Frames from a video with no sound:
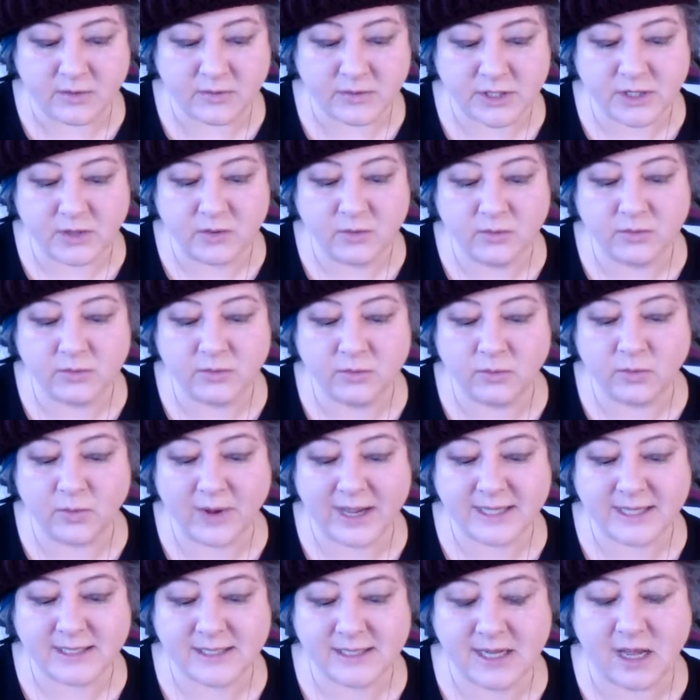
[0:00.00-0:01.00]
don't
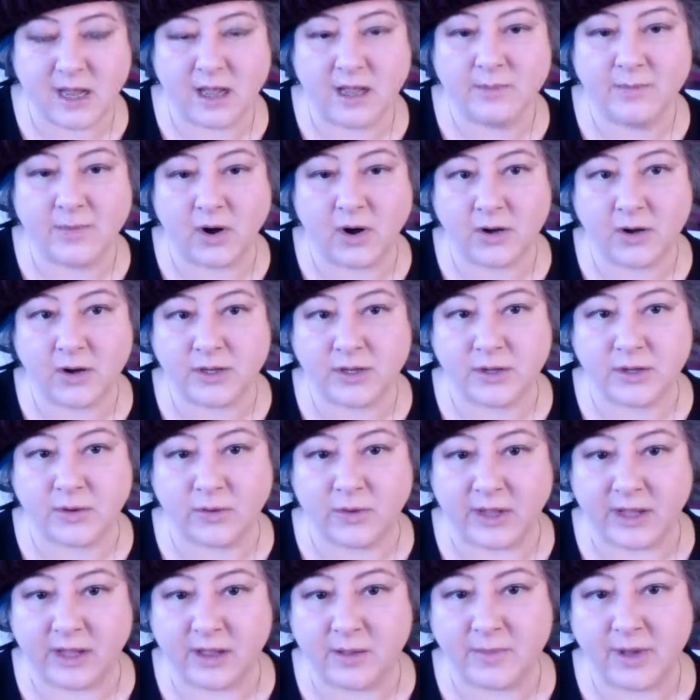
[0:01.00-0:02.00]
waste time
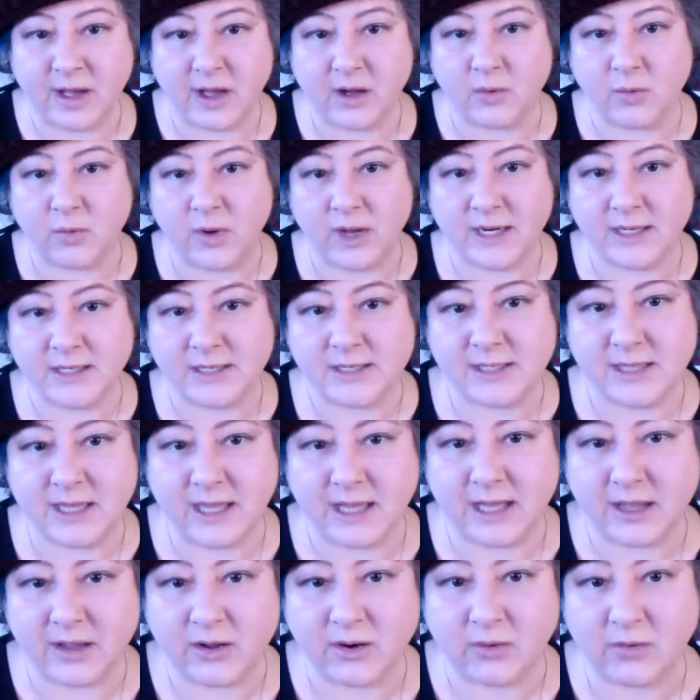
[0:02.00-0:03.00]
arguing about what is
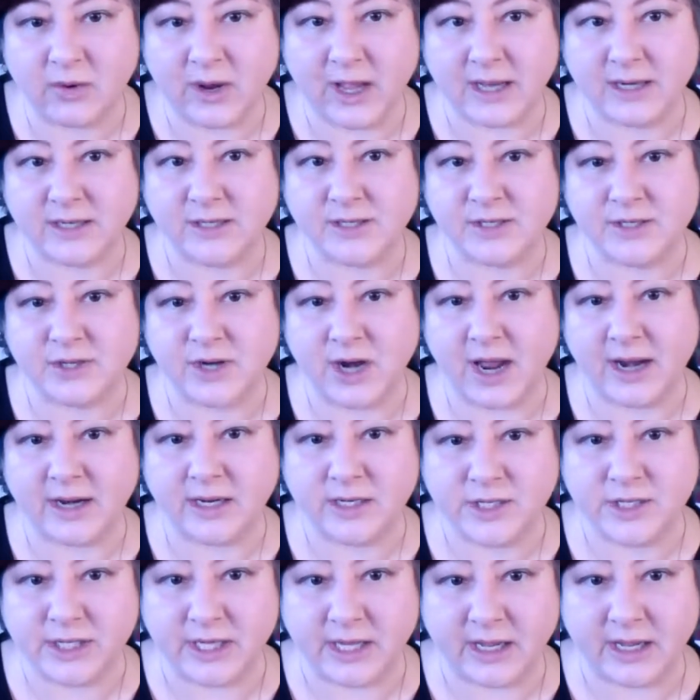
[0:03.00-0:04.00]
the correct
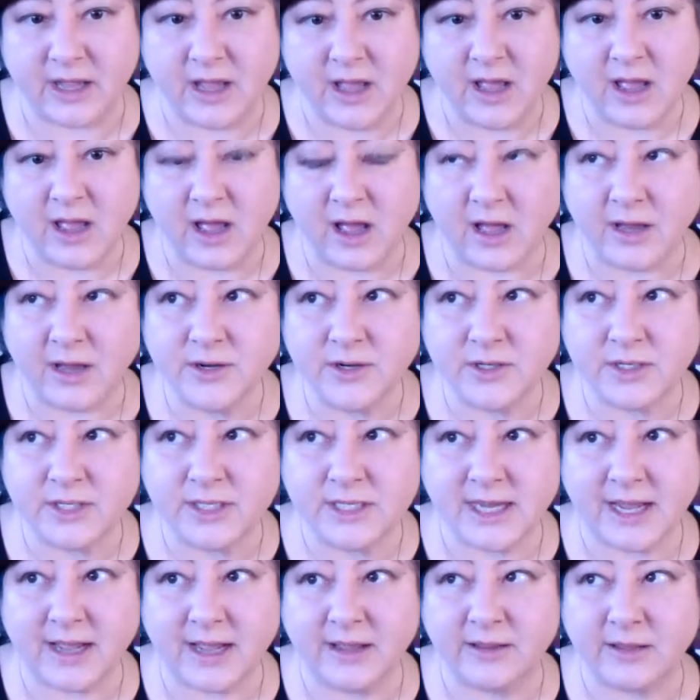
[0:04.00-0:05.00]
strategy.
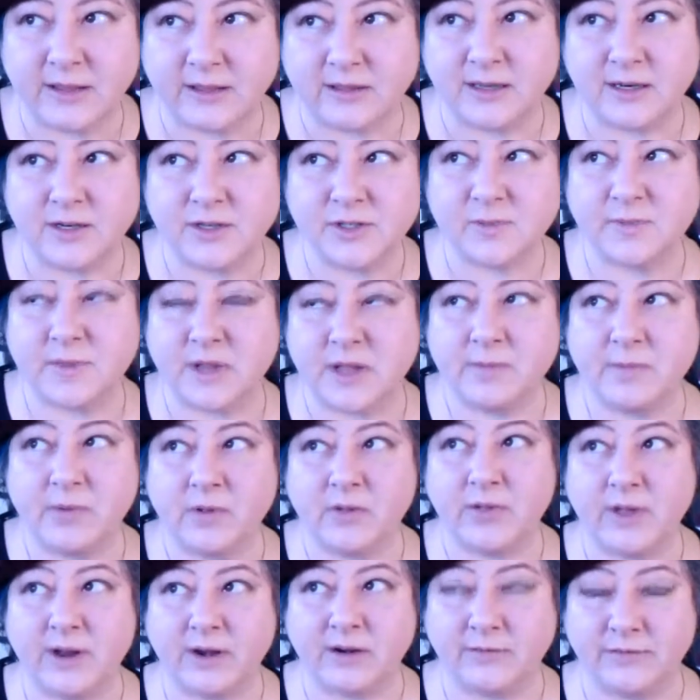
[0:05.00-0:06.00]
Understand that there's people
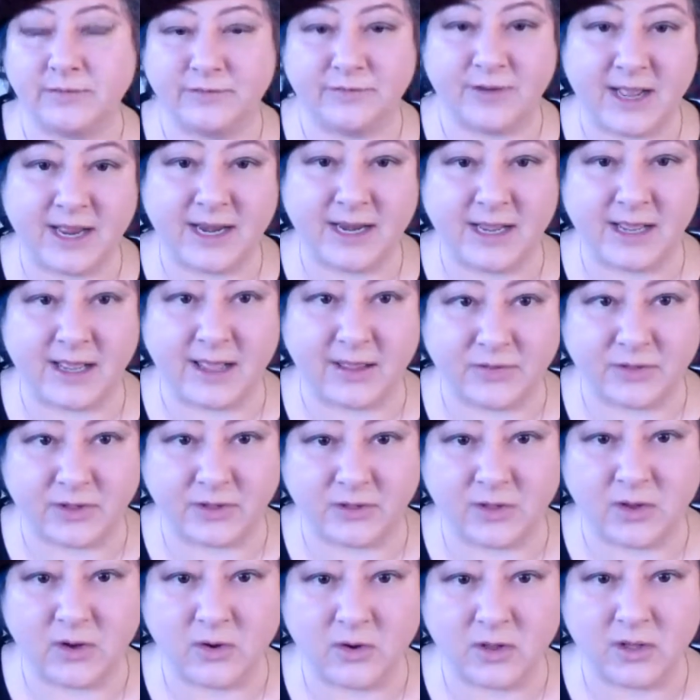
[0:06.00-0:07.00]
that are fighting at the
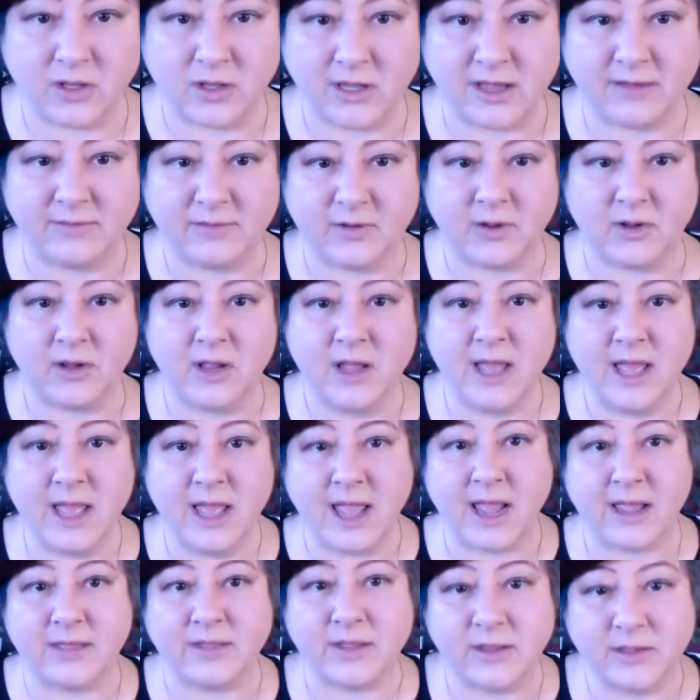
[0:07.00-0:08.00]
local level,
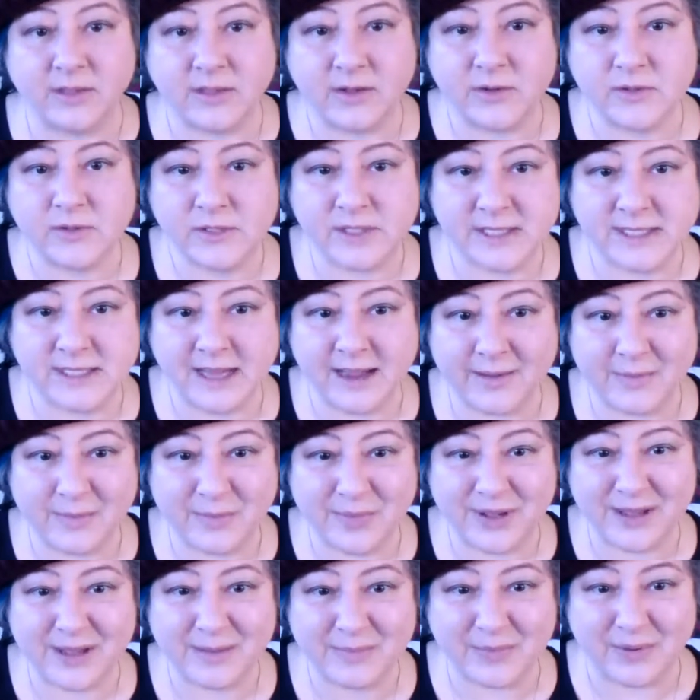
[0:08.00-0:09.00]
and that those same
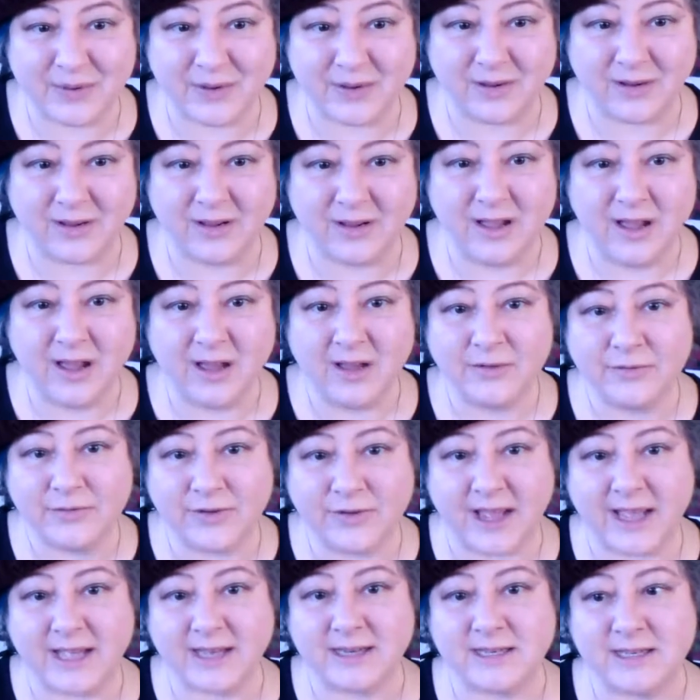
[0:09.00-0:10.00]
people
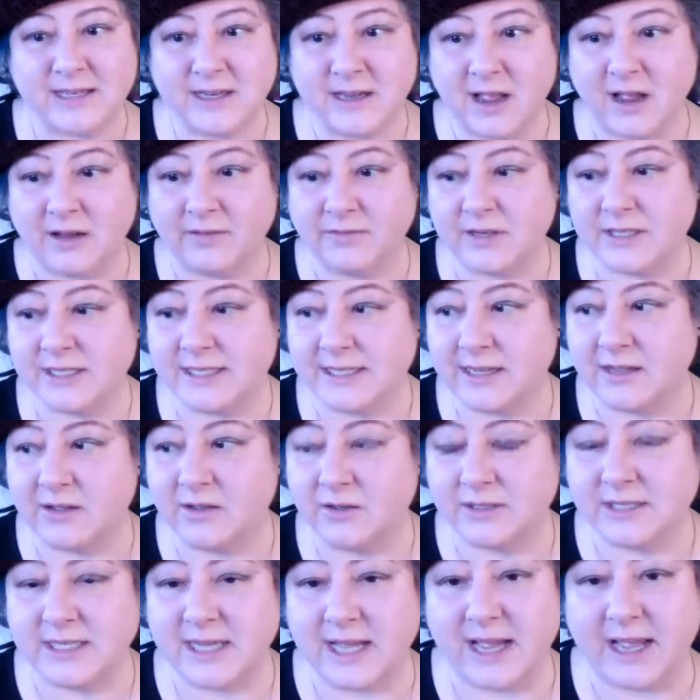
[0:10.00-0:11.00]
fight every
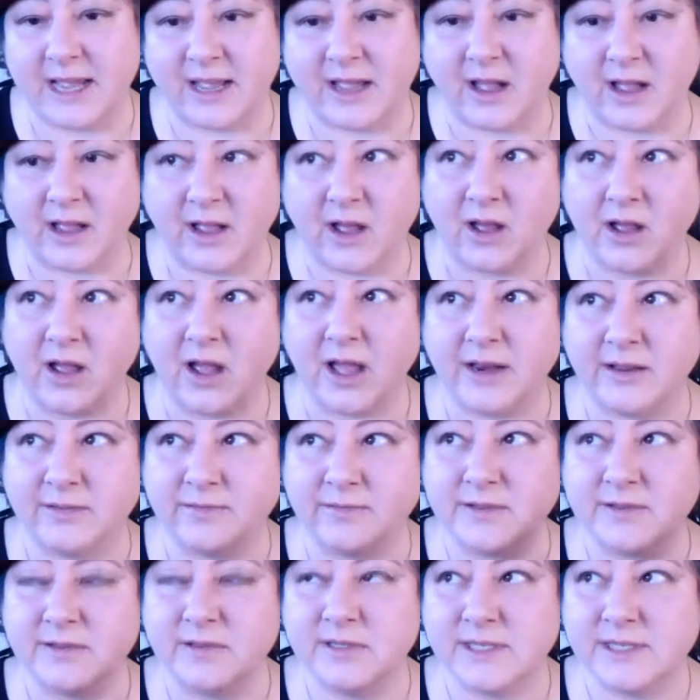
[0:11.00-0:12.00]
single day. I got kind of
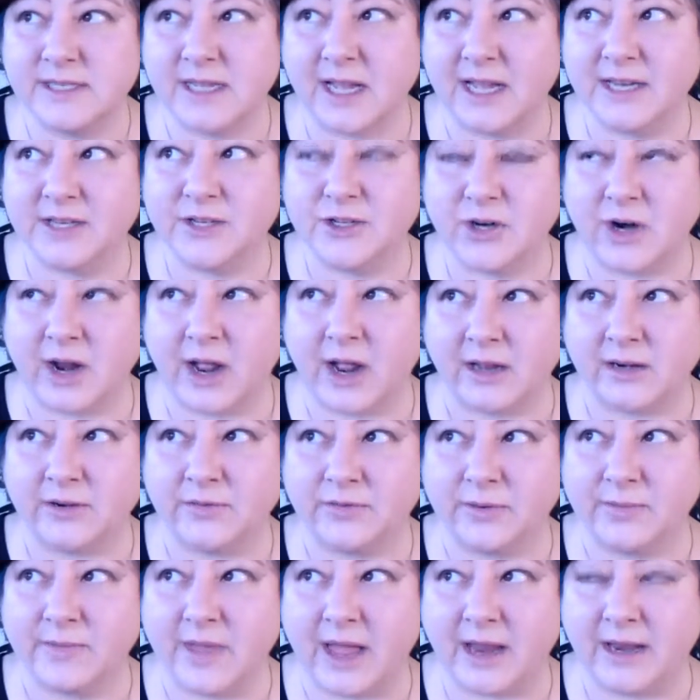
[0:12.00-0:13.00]
sidetracked
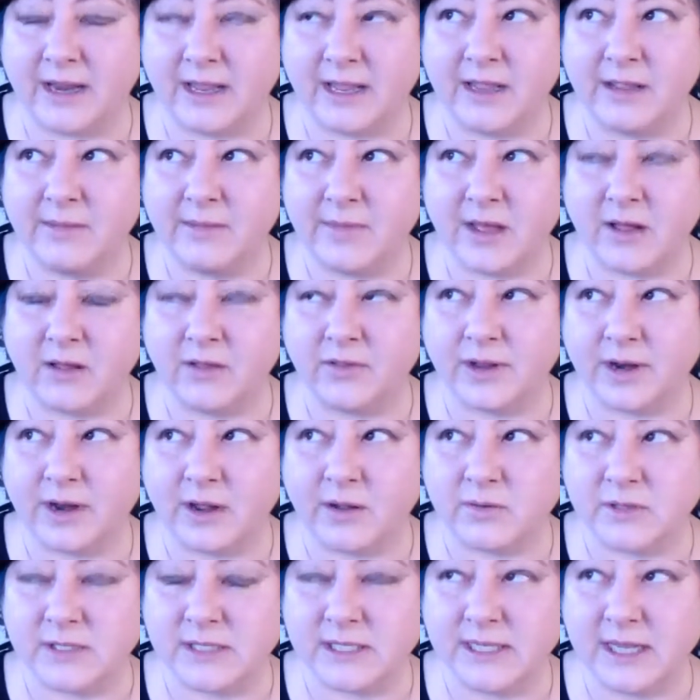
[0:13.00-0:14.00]
from that email that I
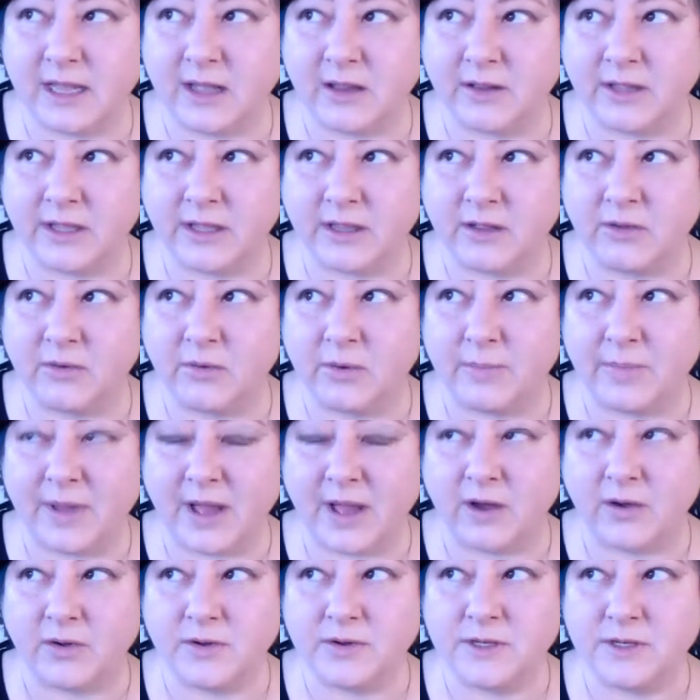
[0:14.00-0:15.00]
was telling you
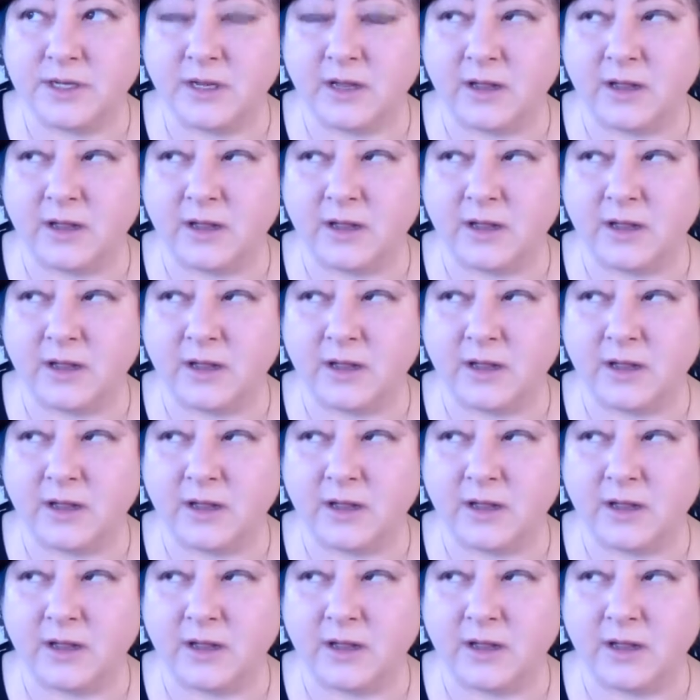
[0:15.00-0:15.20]
about.